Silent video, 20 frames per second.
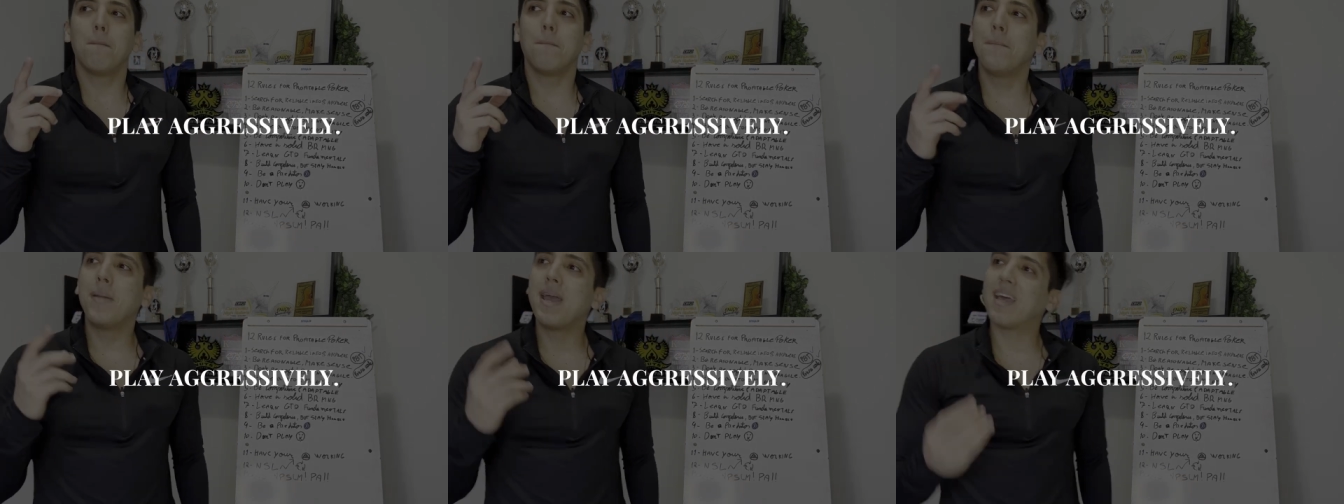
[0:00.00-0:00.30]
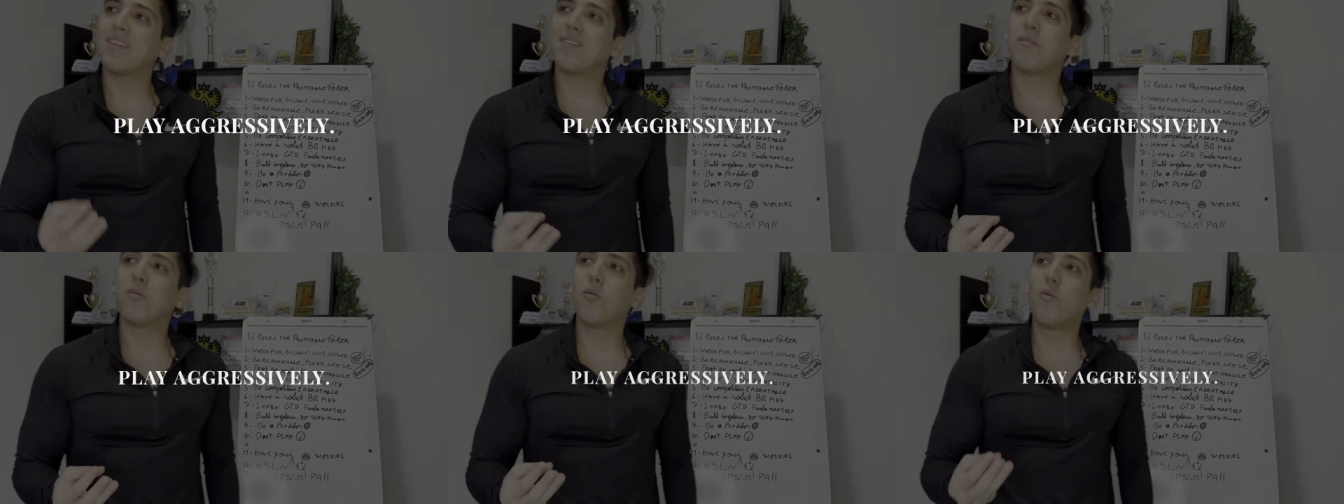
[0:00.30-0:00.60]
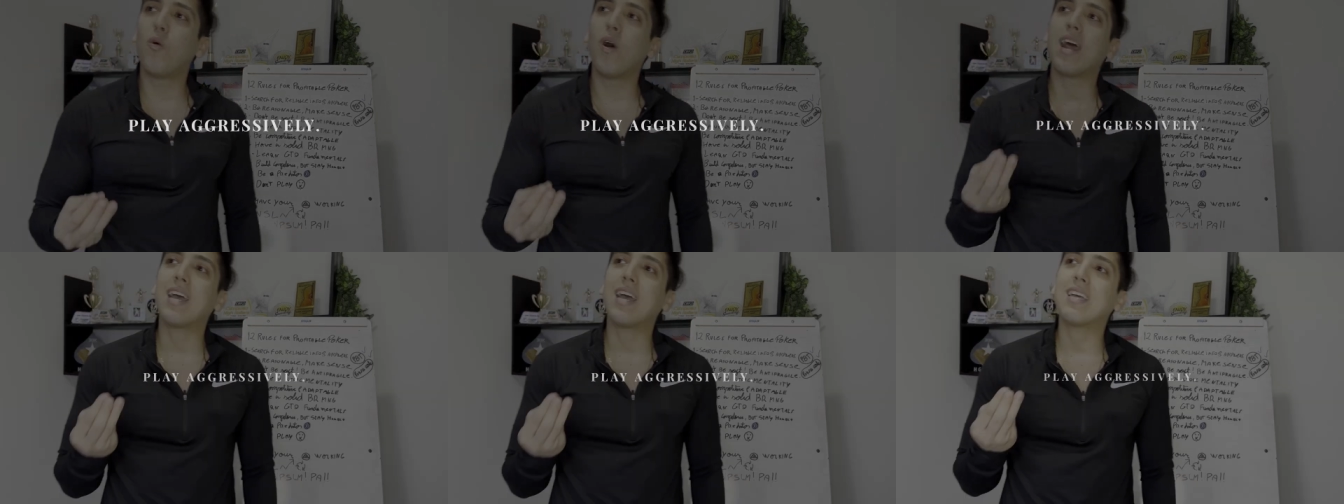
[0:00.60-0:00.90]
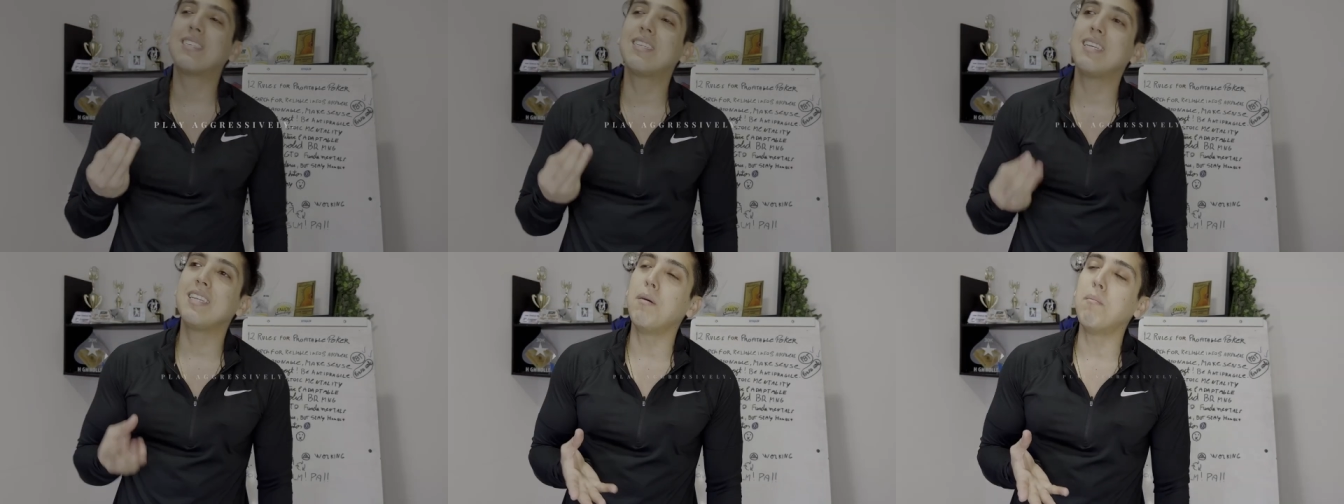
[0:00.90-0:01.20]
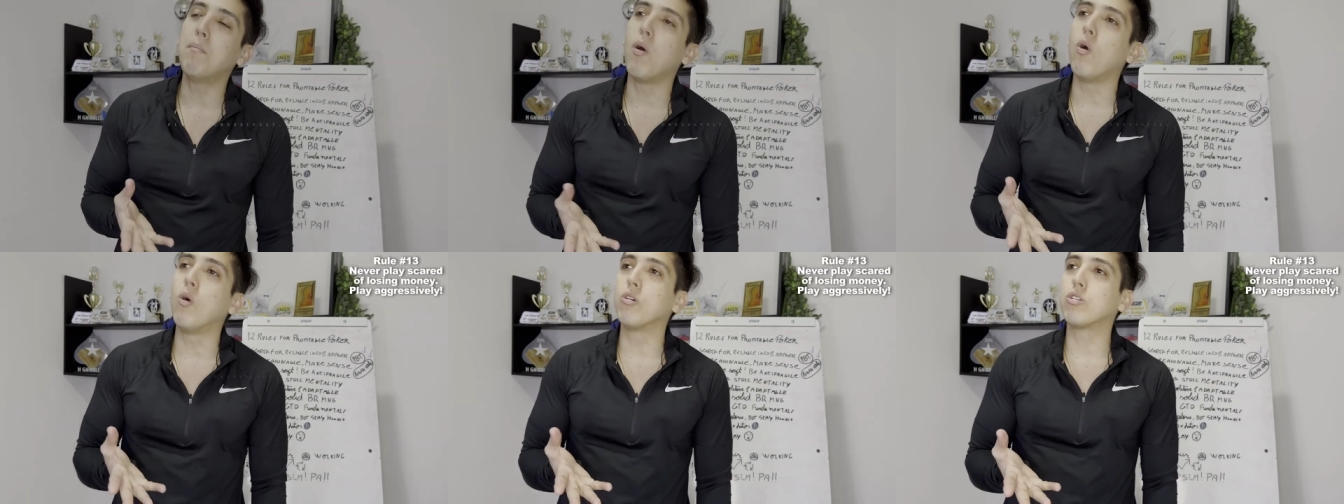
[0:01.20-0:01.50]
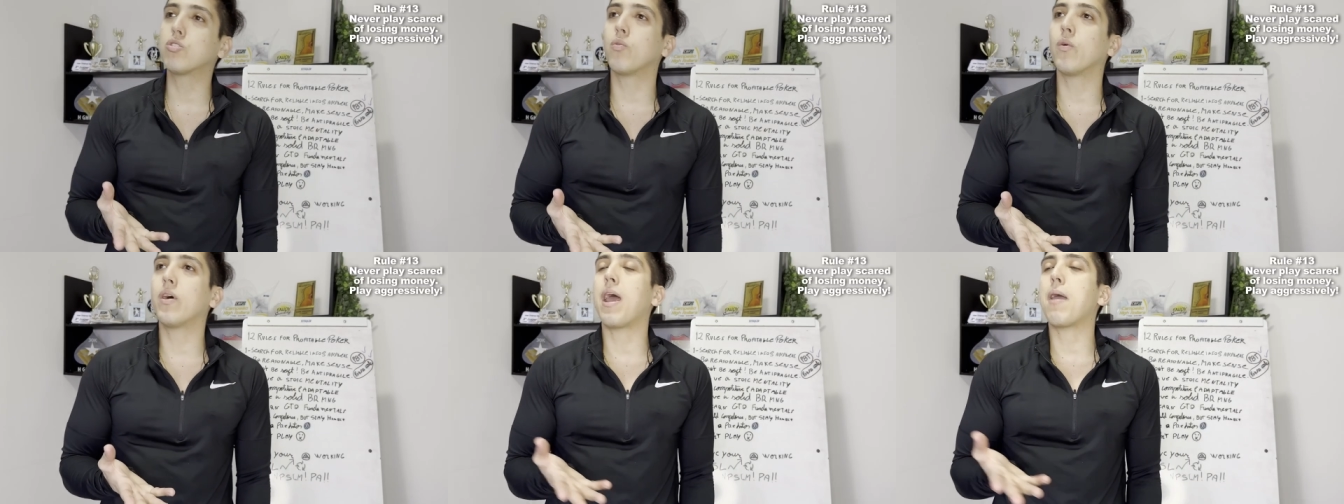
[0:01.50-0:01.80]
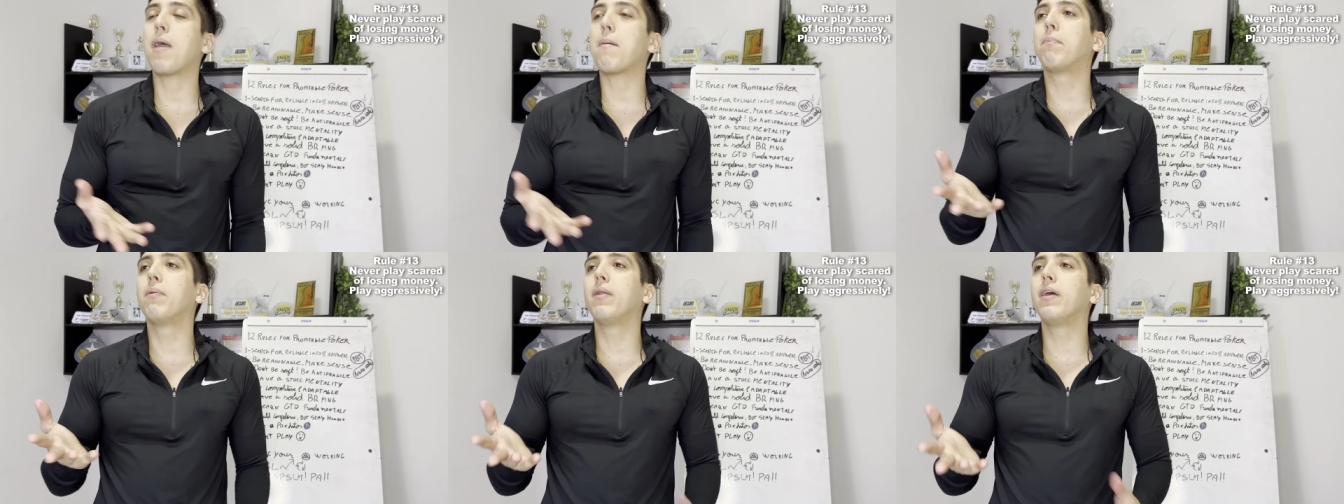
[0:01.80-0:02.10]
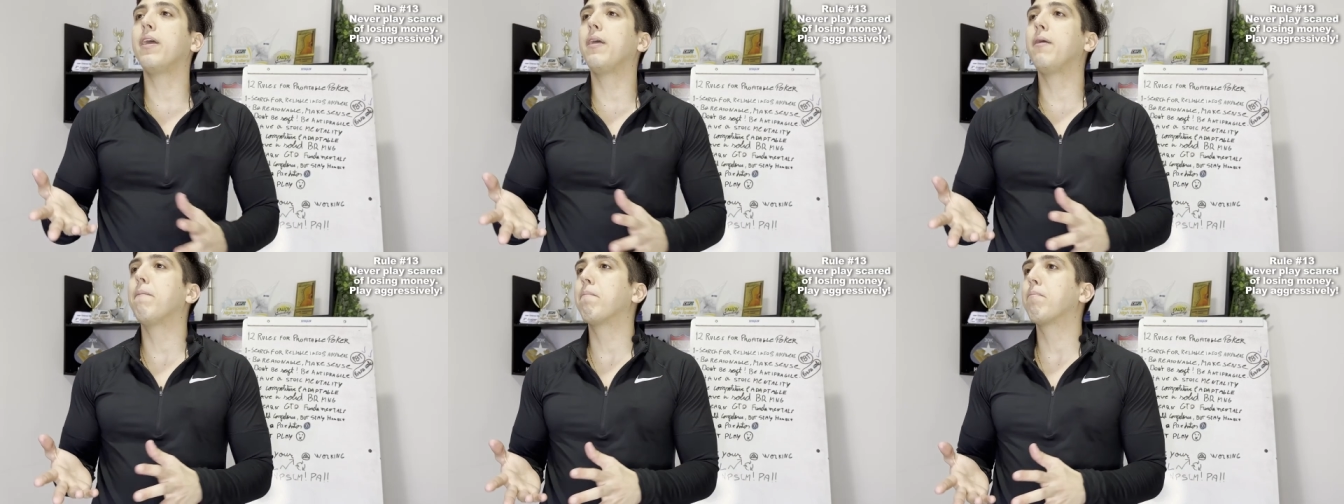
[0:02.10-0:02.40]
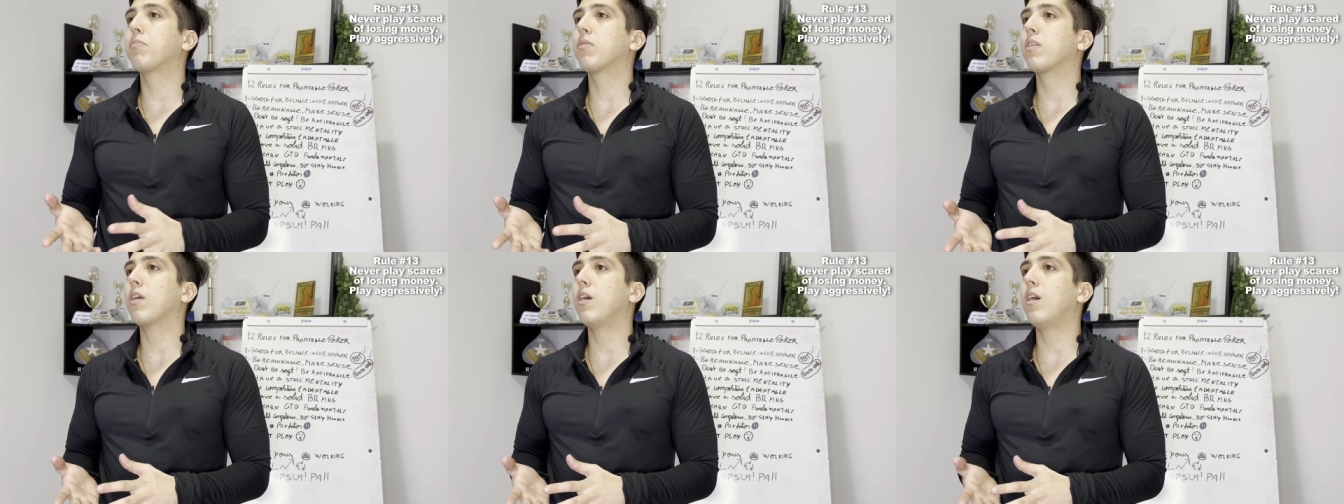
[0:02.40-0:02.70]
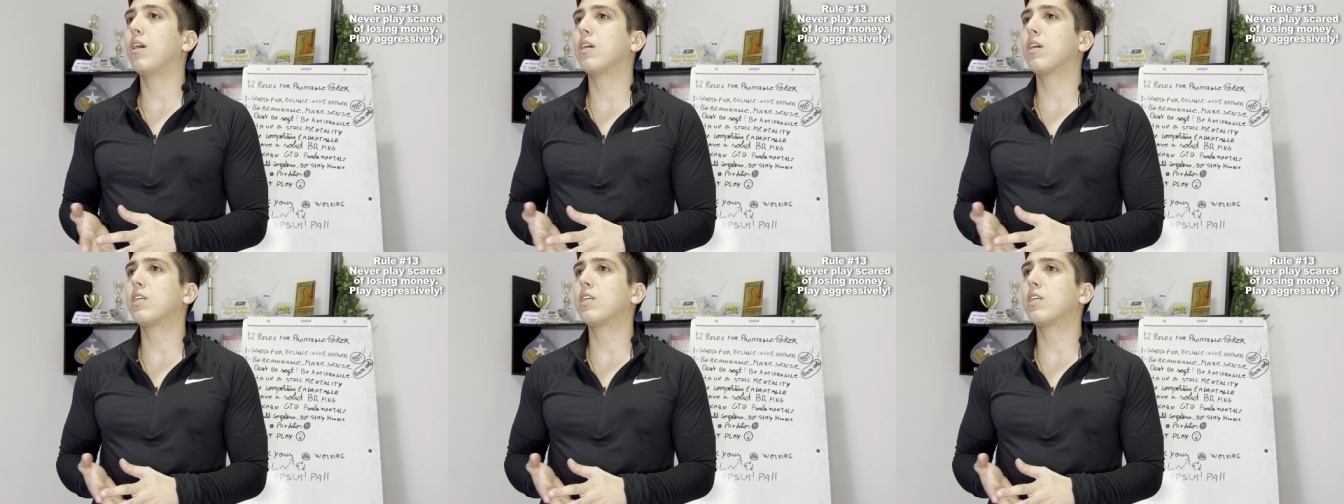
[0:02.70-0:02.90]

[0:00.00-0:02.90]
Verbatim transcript: Man, what I see the most when I play uh,